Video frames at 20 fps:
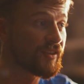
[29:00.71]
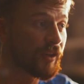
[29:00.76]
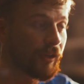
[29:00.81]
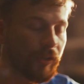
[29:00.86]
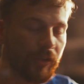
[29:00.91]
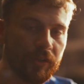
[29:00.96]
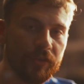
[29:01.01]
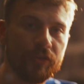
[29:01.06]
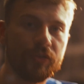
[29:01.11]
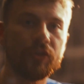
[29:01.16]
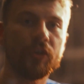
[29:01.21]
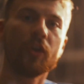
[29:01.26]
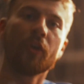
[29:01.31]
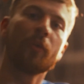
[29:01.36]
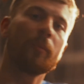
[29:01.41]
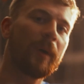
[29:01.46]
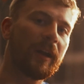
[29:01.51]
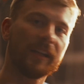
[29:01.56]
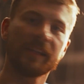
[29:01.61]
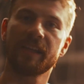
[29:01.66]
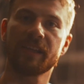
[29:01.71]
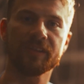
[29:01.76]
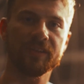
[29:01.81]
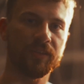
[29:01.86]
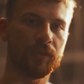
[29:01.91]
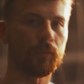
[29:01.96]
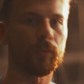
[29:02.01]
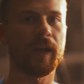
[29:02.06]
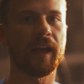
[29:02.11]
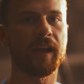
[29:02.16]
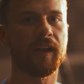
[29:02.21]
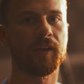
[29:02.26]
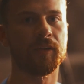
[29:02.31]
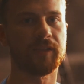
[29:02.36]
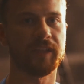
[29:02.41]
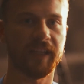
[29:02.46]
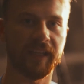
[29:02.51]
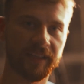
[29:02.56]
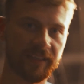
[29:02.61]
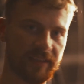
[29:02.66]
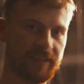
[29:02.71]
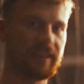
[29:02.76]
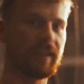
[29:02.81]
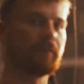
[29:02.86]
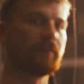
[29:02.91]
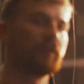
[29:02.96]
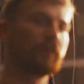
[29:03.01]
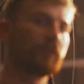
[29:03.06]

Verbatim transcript: there is nobody else around except